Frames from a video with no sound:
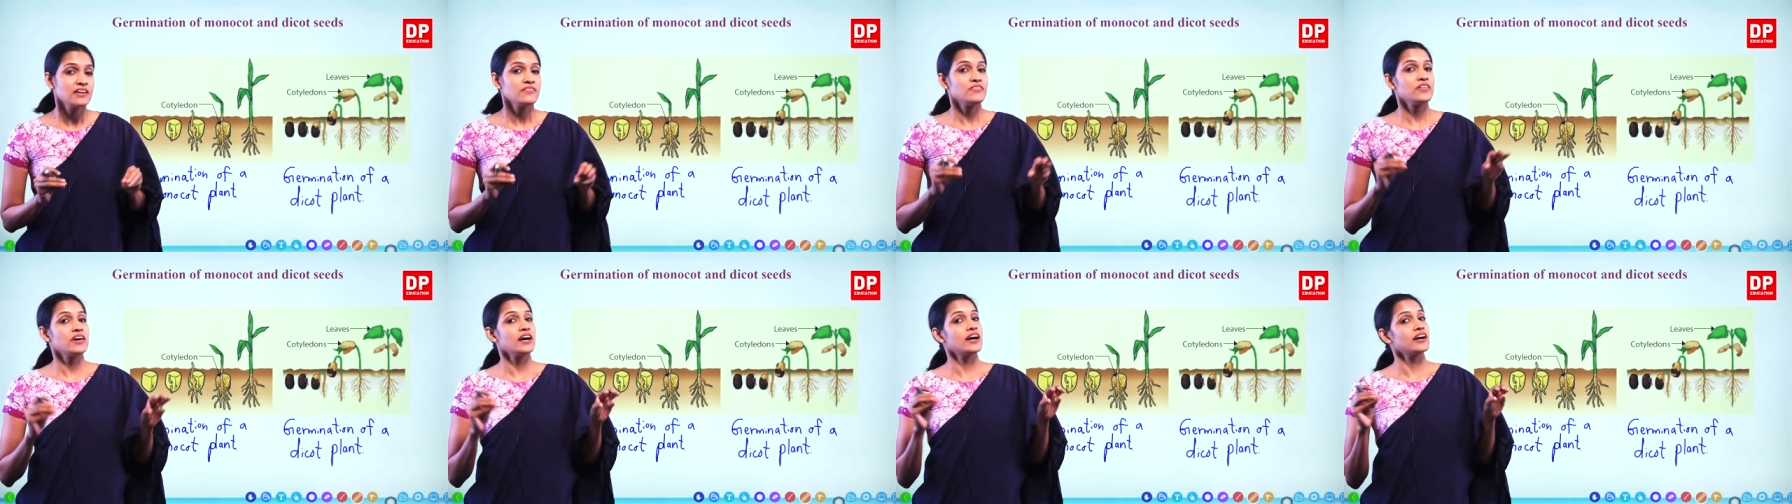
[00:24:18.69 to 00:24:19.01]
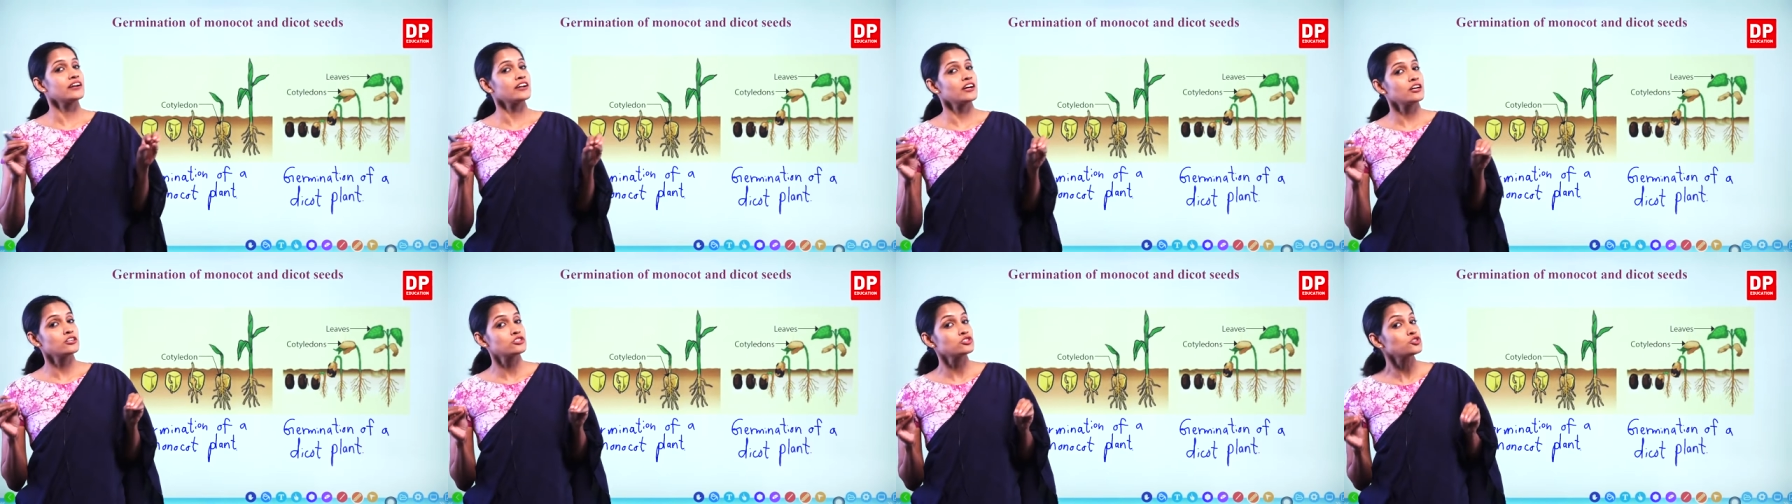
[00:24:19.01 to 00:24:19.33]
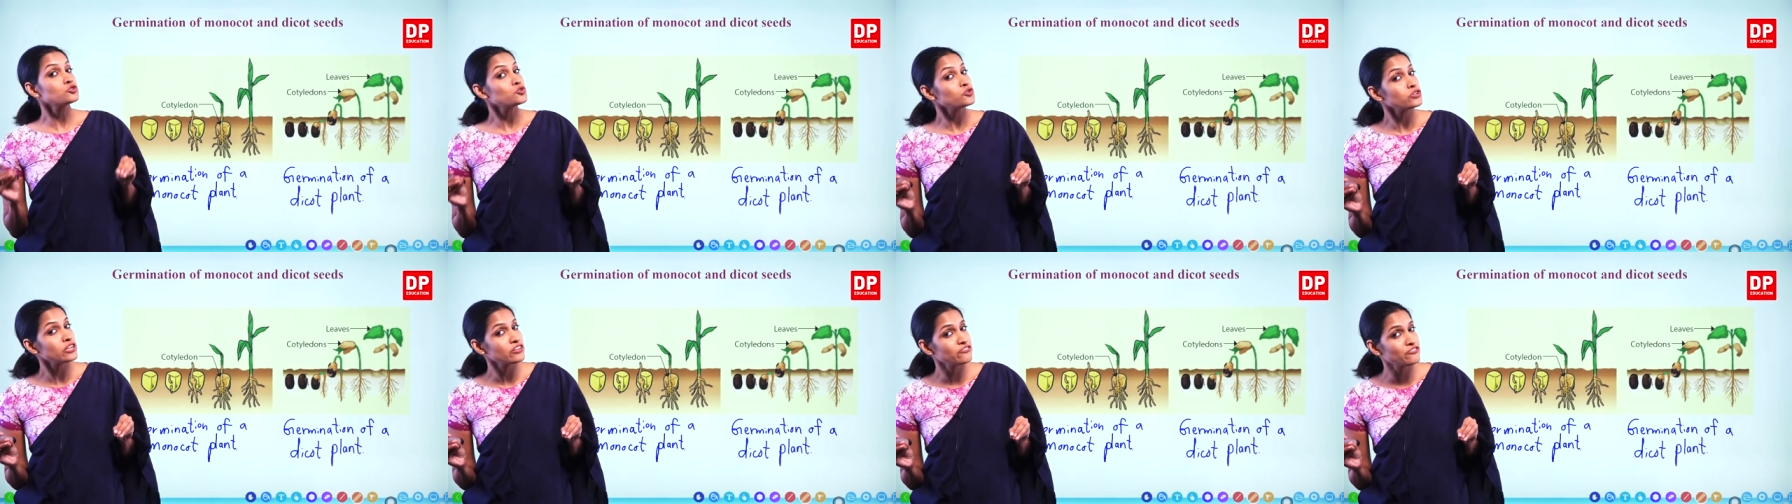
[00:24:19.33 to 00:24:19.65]
there are
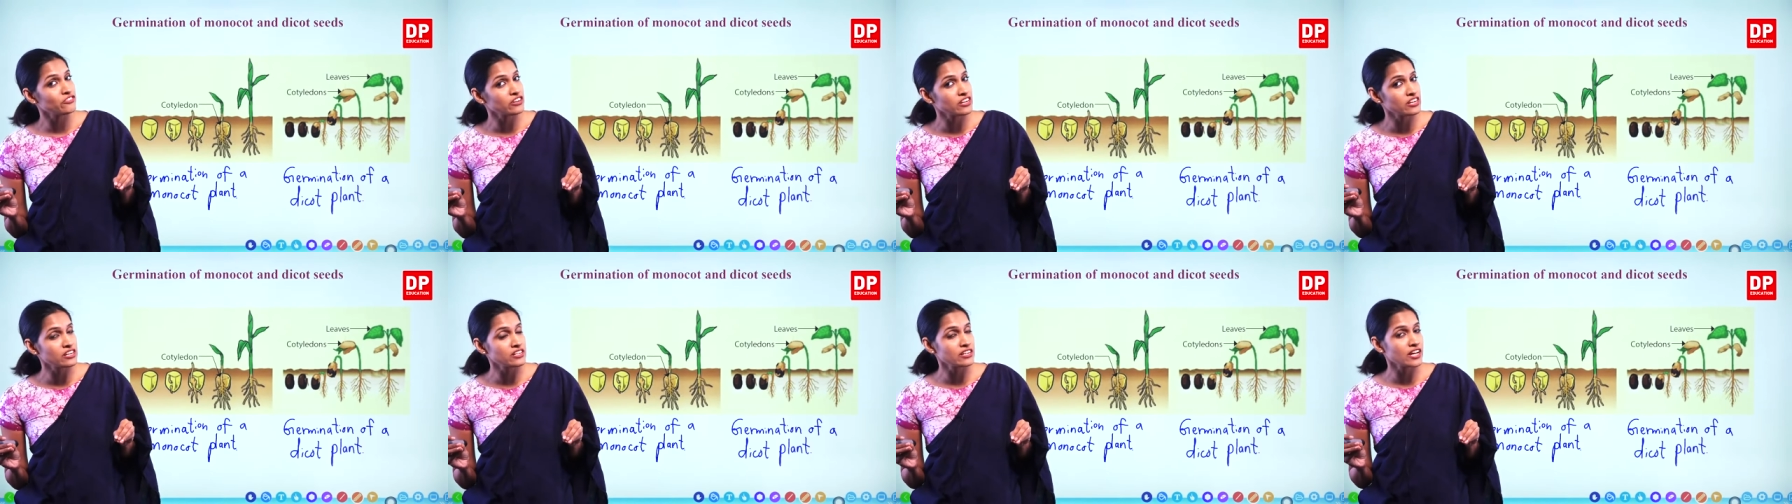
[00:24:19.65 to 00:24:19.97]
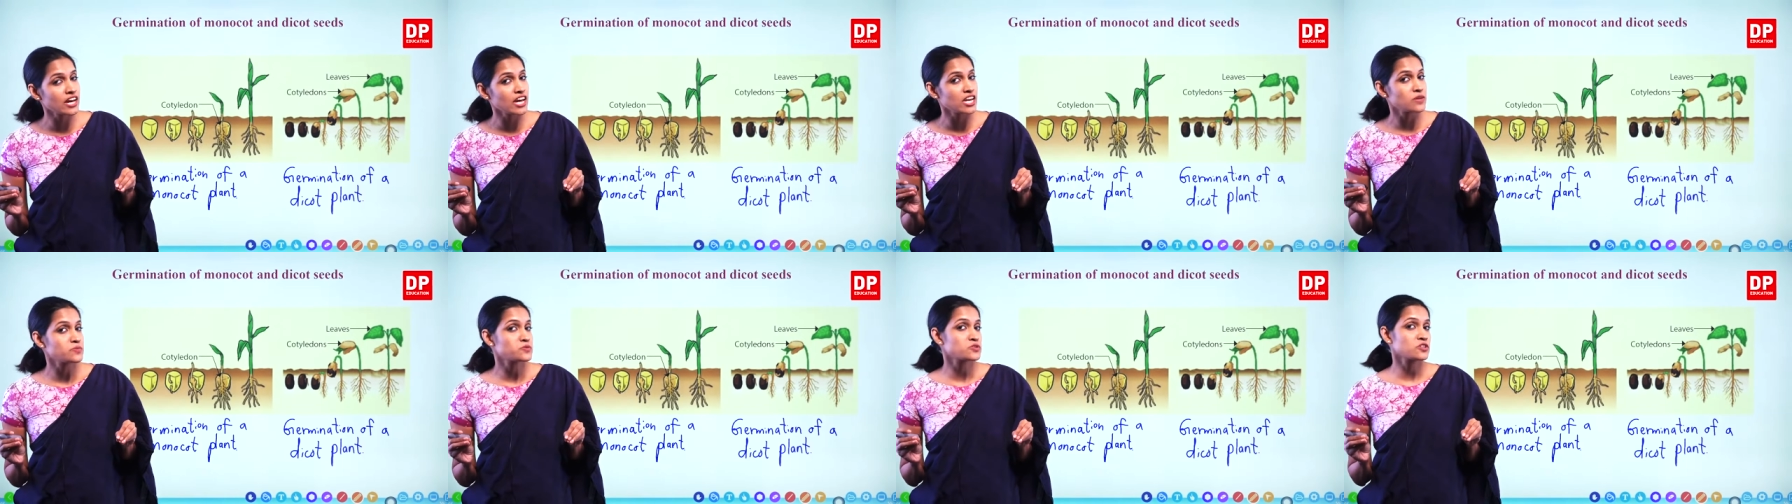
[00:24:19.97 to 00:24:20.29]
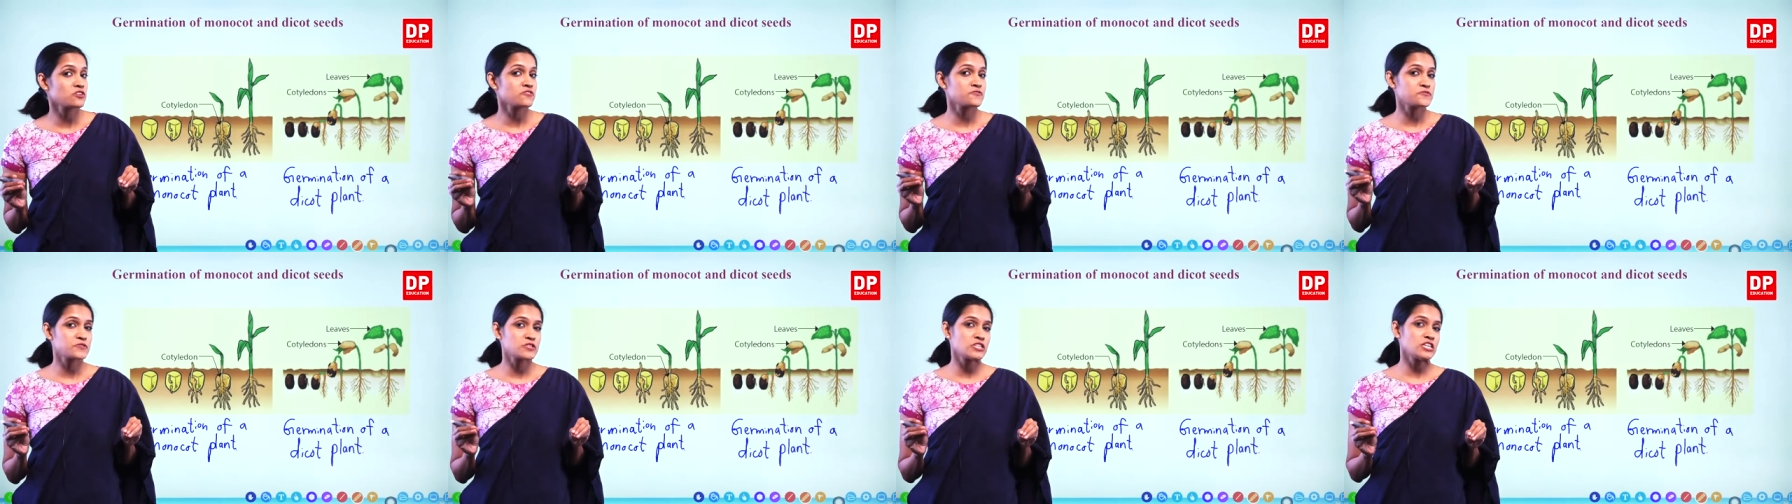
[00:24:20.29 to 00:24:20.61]
two different types
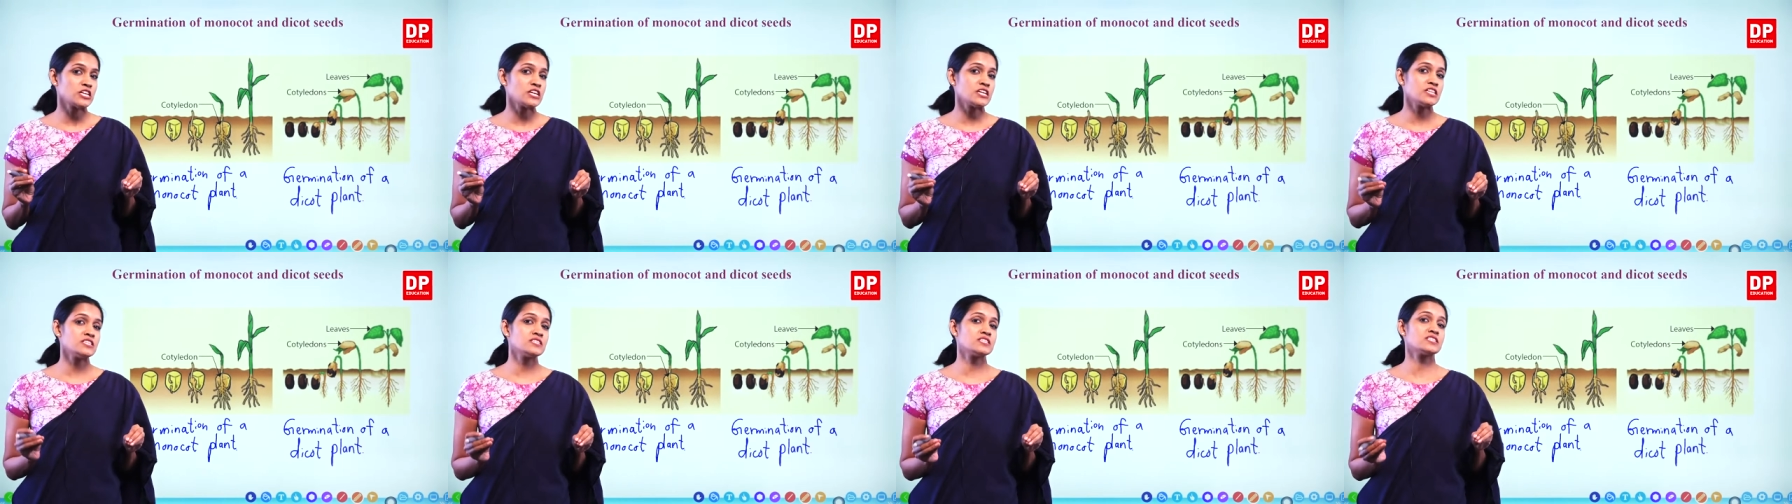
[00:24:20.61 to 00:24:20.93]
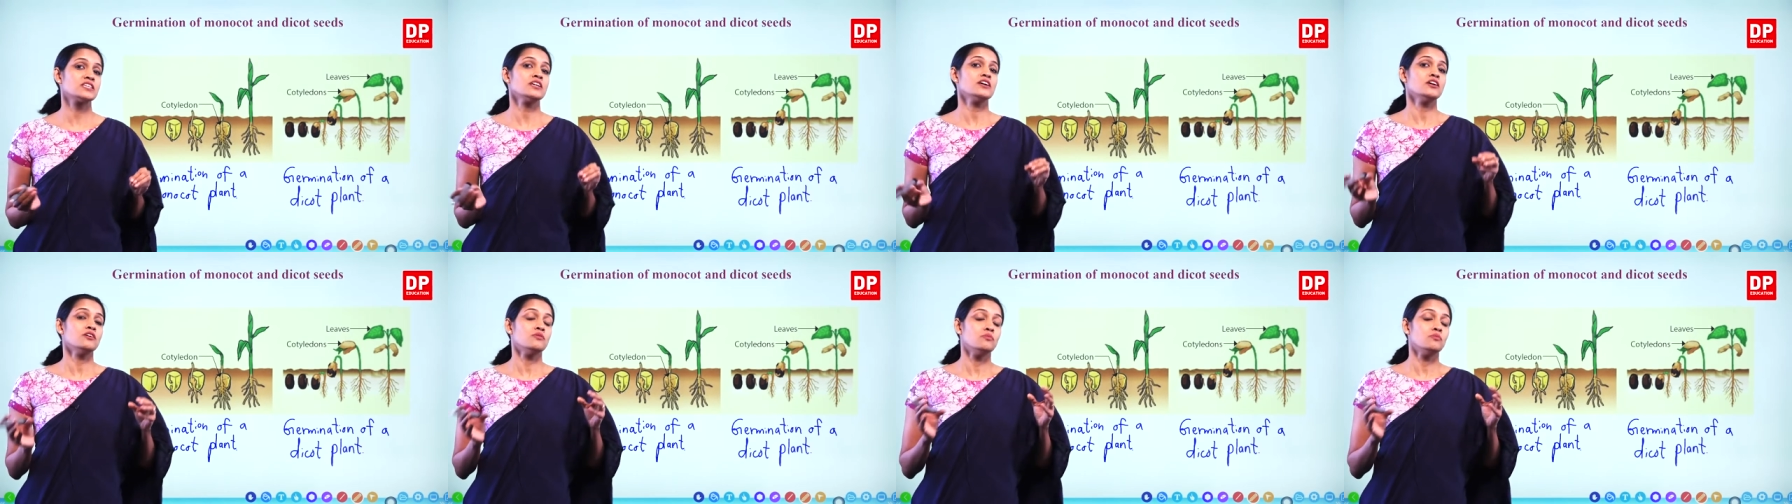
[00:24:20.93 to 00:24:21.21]
of seeds,